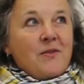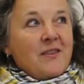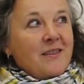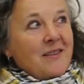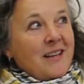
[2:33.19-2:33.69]
at
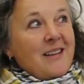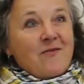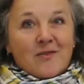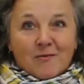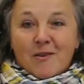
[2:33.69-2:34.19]
the
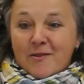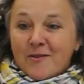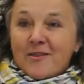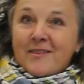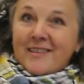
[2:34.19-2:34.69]
cliffs
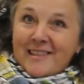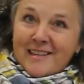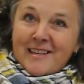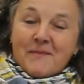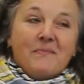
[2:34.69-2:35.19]
rather than at the
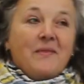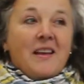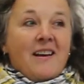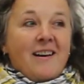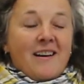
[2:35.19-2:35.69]
sea,
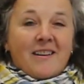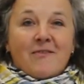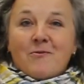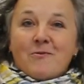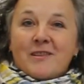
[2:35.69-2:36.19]
and
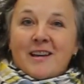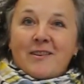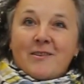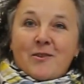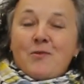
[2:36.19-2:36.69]
I've always
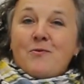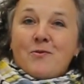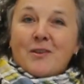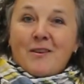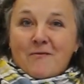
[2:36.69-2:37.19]
had a
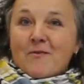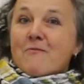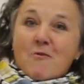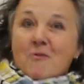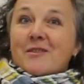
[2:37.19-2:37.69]
huge love
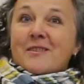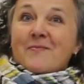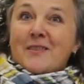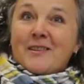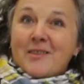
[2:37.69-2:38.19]
of rocks
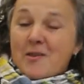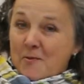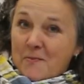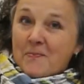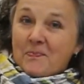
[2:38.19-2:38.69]
and
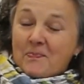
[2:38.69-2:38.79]
stone.